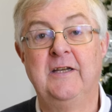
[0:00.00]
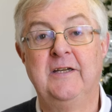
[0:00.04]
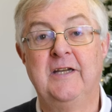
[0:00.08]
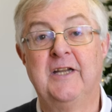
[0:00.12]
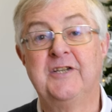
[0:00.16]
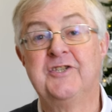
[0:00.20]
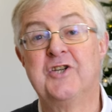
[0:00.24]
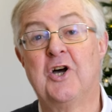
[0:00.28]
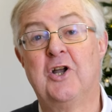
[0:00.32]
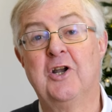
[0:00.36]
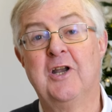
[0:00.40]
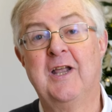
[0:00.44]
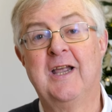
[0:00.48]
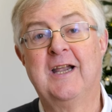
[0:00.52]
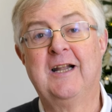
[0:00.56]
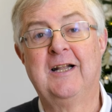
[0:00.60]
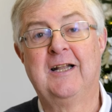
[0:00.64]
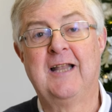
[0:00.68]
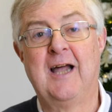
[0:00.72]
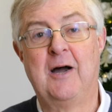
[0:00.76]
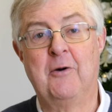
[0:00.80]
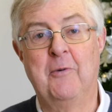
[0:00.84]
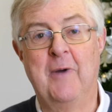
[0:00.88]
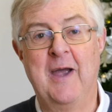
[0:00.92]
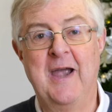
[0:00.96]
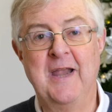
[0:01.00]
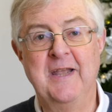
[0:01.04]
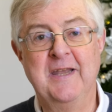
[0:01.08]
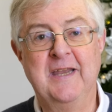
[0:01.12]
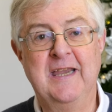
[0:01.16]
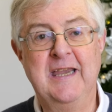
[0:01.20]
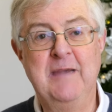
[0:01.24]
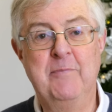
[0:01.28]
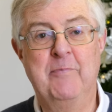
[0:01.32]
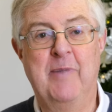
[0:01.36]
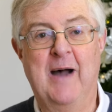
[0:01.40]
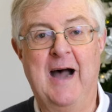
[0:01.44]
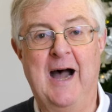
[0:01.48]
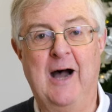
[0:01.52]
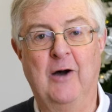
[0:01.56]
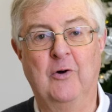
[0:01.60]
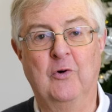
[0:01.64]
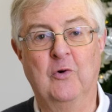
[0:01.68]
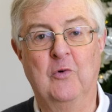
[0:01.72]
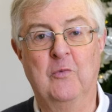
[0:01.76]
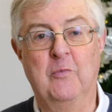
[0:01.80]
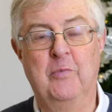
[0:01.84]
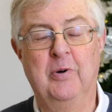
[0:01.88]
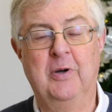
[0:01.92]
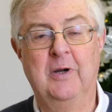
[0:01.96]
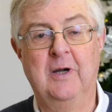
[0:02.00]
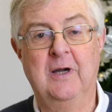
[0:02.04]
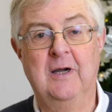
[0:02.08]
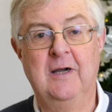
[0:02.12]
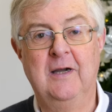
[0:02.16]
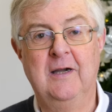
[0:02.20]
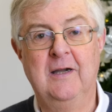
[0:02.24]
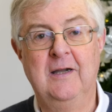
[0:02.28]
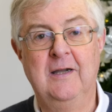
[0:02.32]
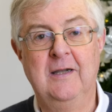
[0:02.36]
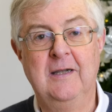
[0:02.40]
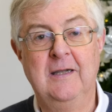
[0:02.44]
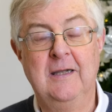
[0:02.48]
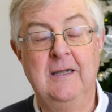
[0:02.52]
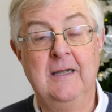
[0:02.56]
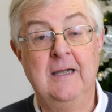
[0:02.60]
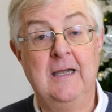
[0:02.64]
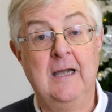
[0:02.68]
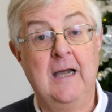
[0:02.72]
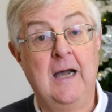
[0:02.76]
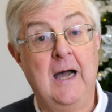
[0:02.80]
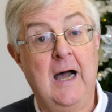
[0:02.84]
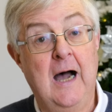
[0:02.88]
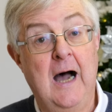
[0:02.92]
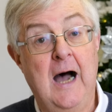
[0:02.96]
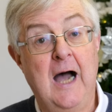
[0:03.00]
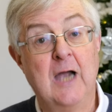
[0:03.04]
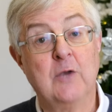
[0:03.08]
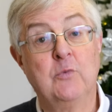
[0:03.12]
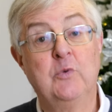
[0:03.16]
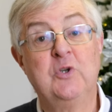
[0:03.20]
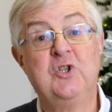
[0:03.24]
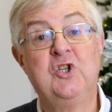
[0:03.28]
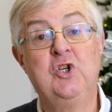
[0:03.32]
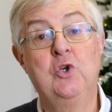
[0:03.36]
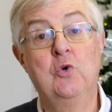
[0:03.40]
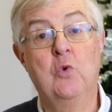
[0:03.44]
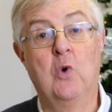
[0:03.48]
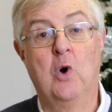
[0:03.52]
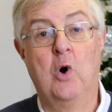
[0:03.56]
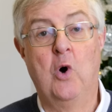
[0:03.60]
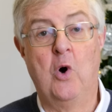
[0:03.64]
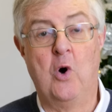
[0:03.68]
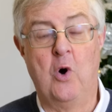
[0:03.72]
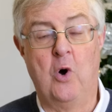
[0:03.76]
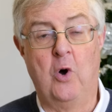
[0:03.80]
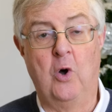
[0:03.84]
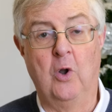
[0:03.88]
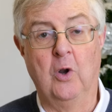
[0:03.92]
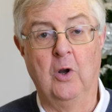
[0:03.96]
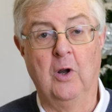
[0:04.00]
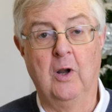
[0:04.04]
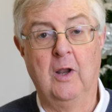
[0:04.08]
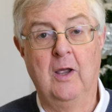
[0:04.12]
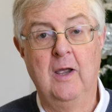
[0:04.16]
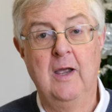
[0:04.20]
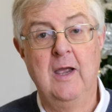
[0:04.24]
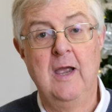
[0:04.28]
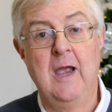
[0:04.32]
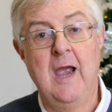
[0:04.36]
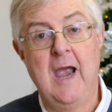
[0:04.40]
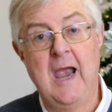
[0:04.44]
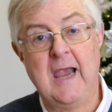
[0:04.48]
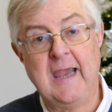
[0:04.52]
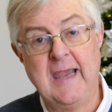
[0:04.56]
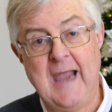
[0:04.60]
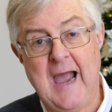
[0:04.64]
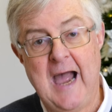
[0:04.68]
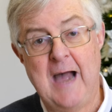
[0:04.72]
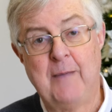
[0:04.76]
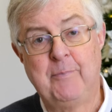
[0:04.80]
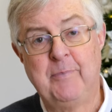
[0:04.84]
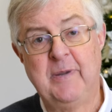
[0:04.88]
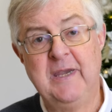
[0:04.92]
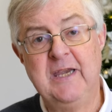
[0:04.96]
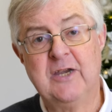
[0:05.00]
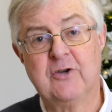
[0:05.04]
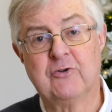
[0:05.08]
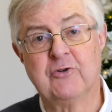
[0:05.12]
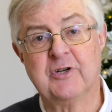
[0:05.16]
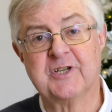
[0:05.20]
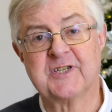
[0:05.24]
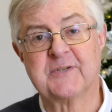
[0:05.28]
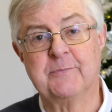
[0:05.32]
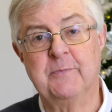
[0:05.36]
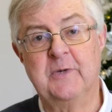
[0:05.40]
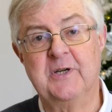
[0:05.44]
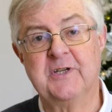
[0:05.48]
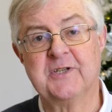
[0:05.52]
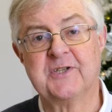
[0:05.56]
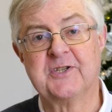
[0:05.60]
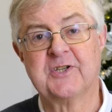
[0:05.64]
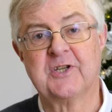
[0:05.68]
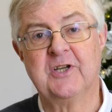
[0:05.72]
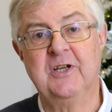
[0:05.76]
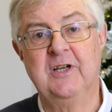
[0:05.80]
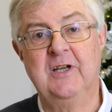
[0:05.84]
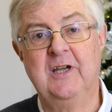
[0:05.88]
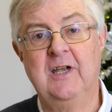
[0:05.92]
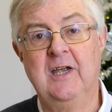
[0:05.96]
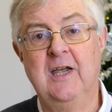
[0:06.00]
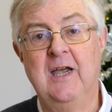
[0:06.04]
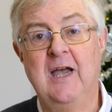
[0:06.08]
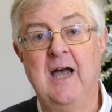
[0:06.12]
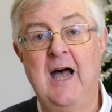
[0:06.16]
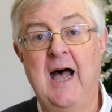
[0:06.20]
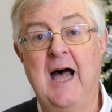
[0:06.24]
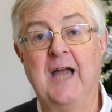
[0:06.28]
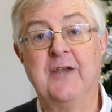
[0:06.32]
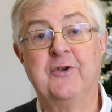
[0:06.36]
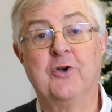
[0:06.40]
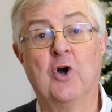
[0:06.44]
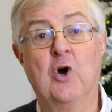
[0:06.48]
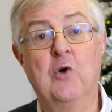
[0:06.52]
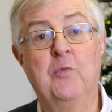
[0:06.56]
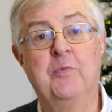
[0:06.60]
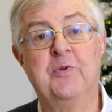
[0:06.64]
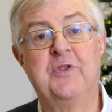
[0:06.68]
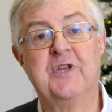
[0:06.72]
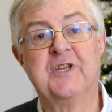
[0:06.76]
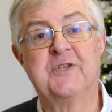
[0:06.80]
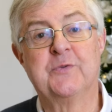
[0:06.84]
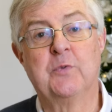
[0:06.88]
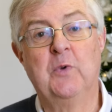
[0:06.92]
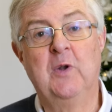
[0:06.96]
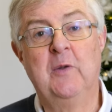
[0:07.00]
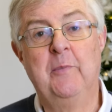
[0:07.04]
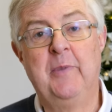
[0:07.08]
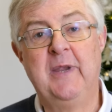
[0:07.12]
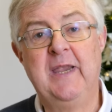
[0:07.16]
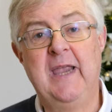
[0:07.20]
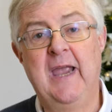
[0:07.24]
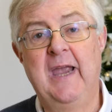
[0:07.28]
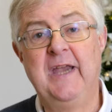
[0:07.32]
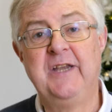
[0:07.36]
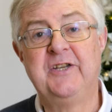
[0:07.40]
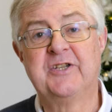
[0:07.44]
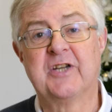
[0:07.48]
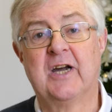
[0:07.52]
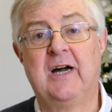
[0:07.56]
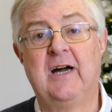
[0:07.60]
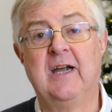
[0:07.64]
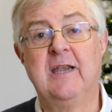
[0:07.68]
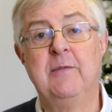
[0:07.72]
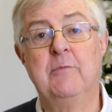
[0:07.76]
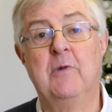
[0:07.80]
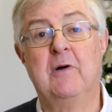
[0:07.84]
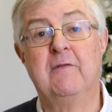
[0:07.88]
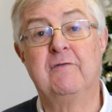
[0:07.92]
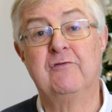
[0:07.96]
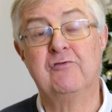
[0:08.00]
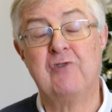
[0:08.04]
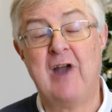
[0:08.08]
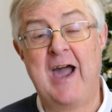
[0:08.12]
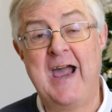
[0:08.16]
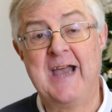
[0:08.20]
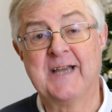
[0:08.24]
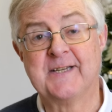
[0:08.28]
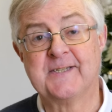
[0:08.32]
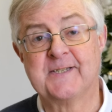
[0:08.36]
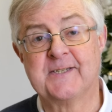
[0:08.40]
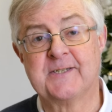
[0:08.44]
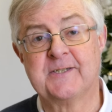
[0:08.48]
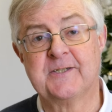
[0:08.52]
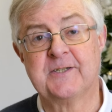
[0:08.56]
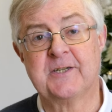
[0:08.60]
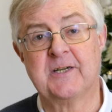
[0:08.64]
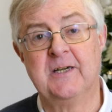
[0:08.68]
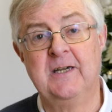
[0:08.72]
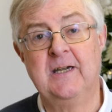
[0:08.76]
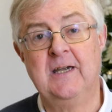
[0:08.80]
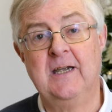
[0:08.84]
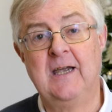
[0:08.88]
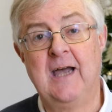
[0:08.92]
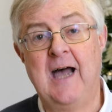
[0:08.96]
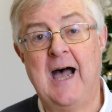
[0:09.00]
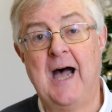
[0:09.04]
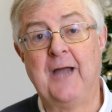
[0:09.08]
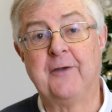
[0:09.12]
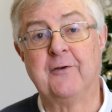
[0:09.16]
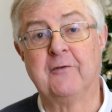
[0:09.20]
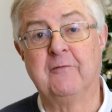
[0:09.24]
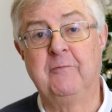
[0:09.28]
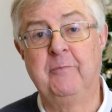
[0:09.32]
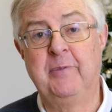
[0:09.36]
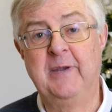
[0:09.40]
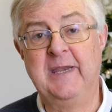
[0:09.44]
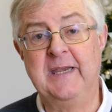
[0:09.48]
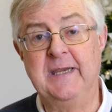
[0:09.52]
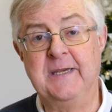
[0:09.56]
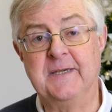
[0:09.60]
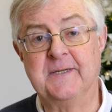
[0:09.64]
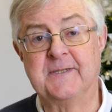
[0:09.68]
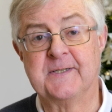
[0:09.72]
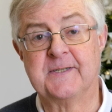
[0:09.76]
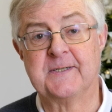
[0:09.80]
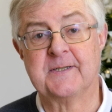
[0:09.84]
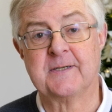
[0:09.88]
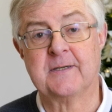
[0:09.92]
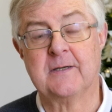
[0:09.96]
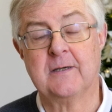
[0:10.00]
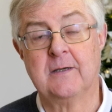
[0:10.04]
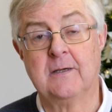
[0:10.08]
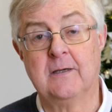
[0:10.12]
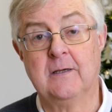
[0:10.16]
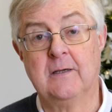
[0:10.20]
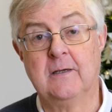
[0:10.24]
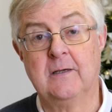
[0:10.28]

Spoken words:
Nadolig Llawen I bawb. I wish you all a happy Christmas and hope this will be a time of rest and of peace.